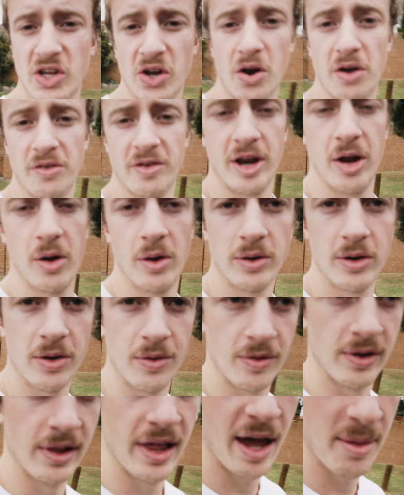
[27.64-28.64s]
Don't know if anyone
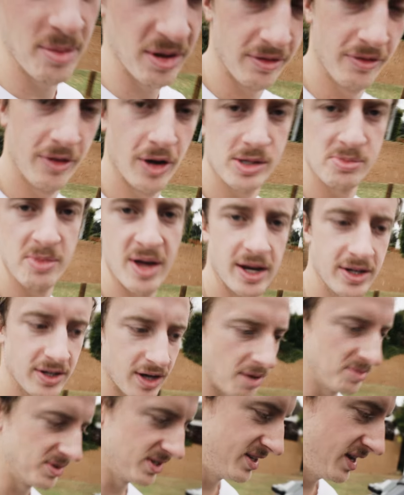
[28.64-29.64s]
can relate, but the first many
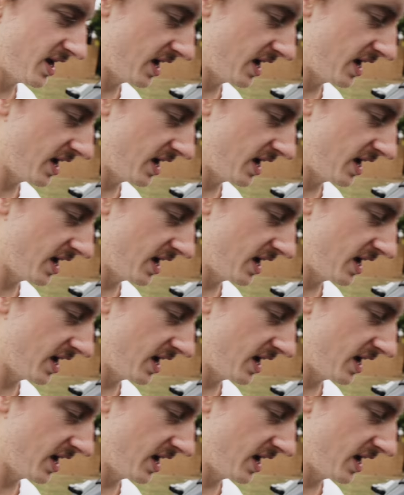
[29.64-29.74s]
times you